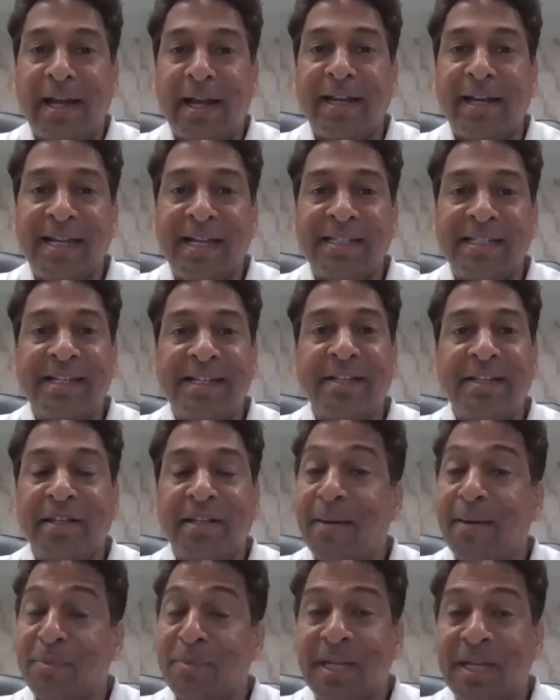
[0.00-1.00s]
Can I see
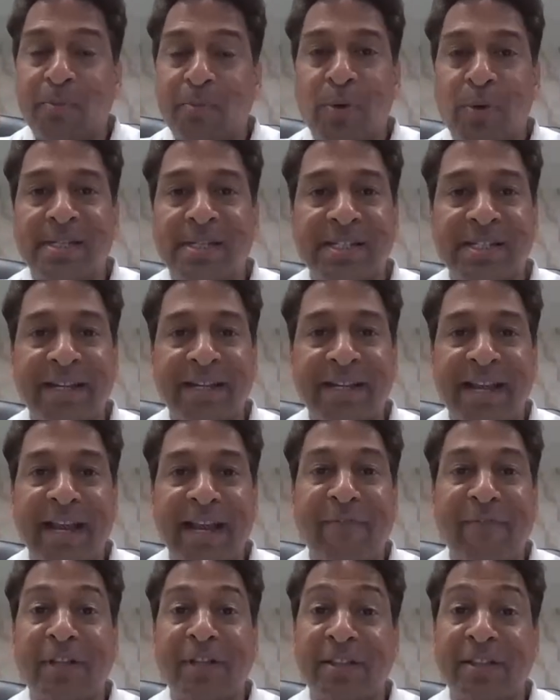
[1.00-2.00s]
thumbs up once
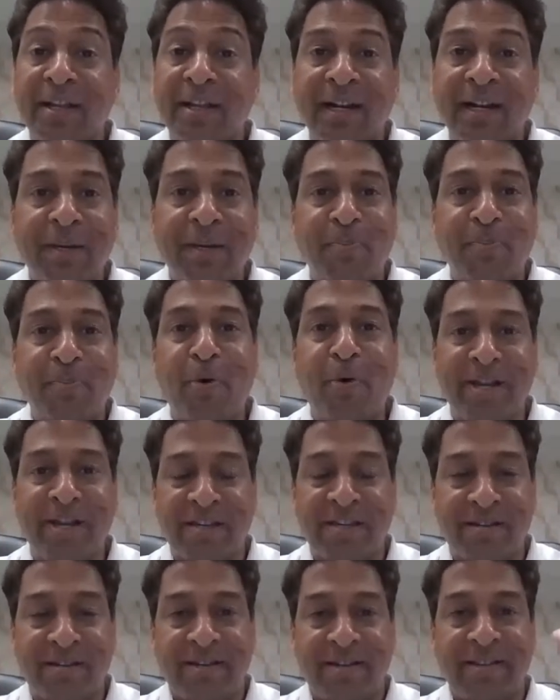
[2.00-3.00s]
again for the third
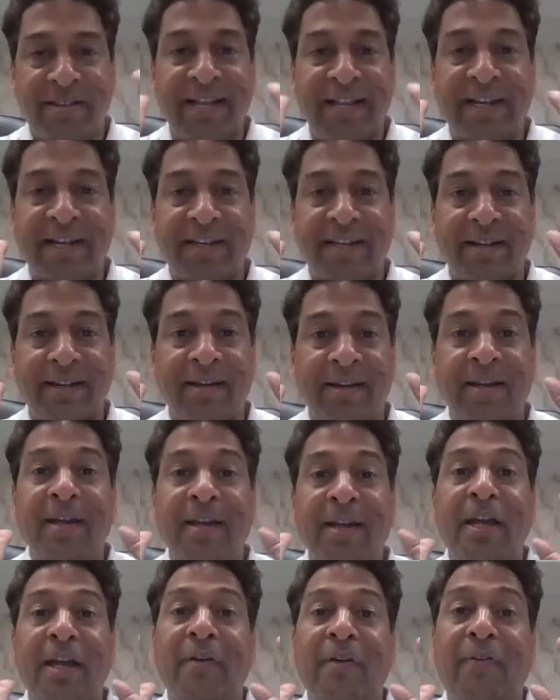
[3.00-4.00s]
point? That
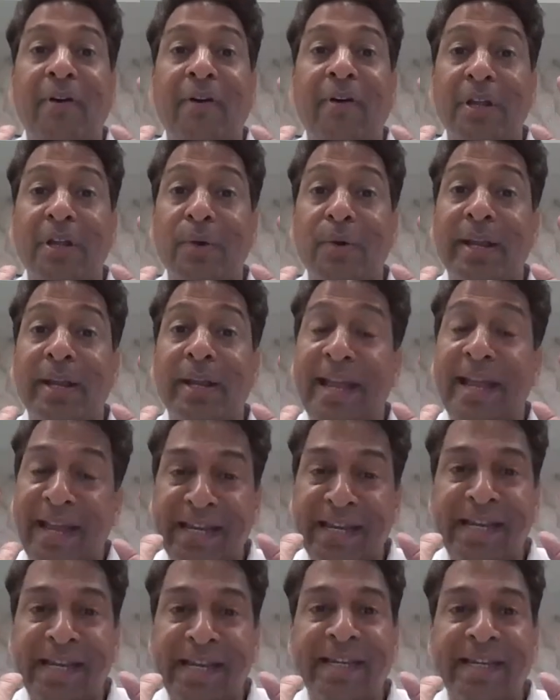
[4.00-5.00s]
for your
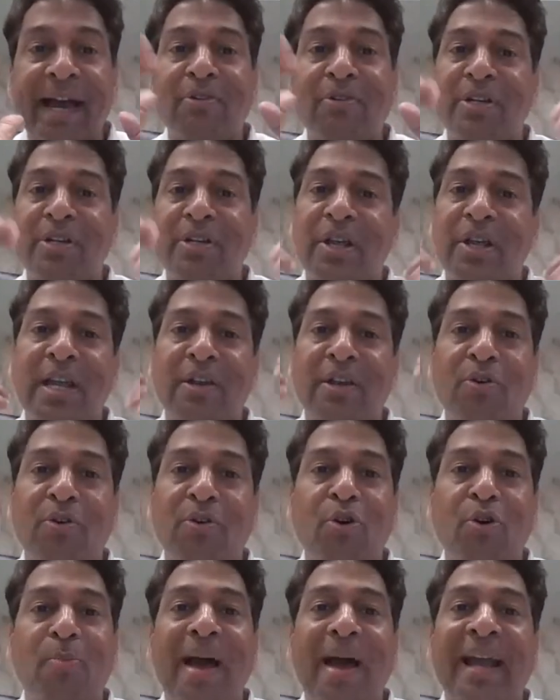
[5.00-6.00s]
any doubt, you can
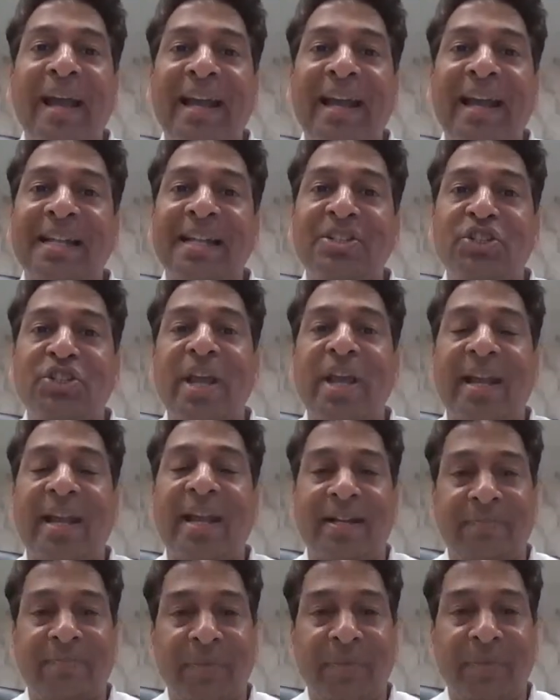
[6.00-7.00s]
go back and
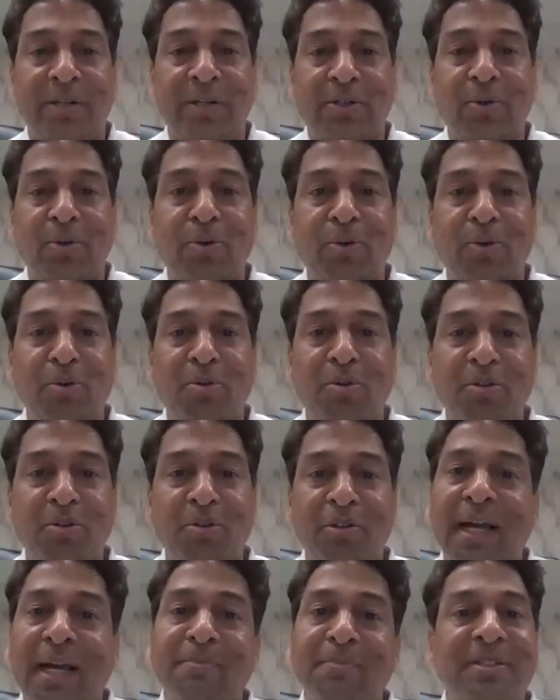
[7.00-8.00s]
check. So
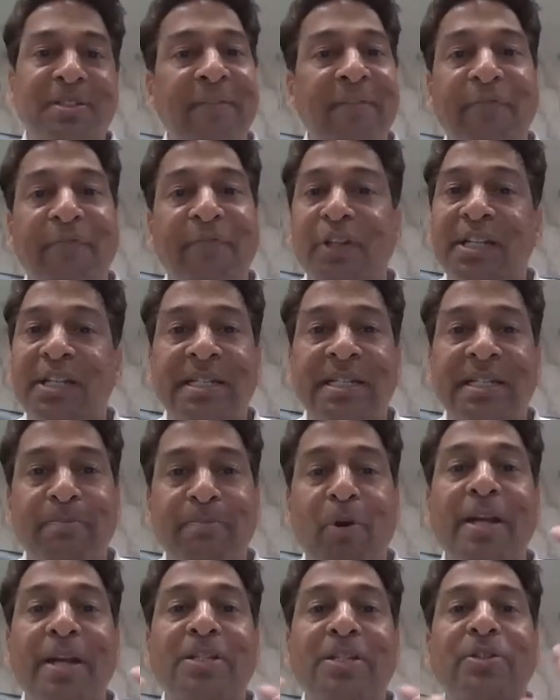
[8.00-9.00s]
thumbs up for this
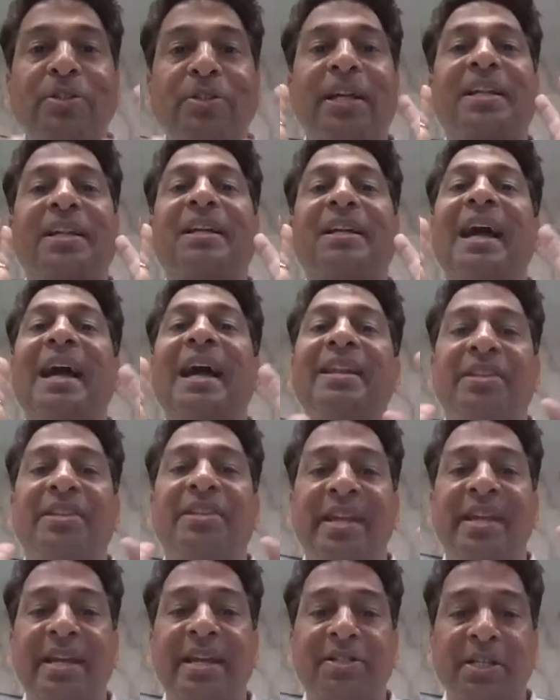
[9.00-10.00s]
point so that
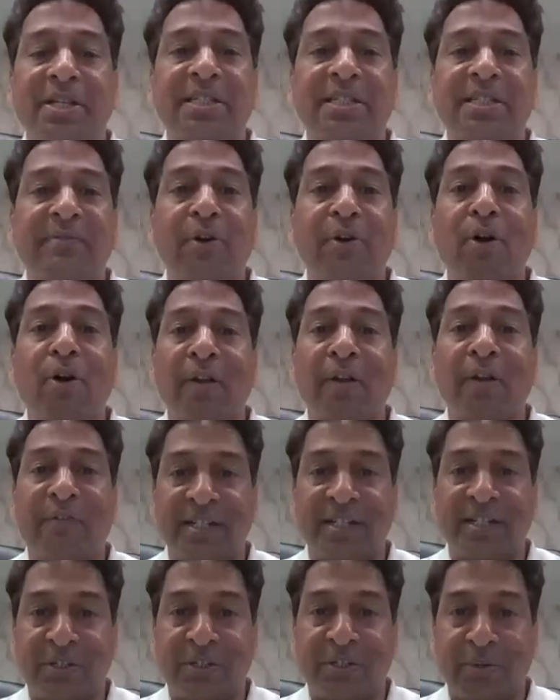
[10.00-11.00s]
clarity exists for all of
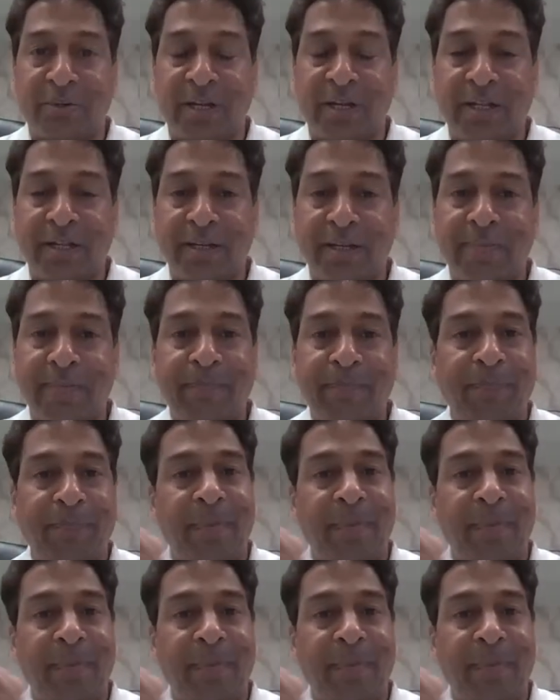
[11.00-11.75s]
us together.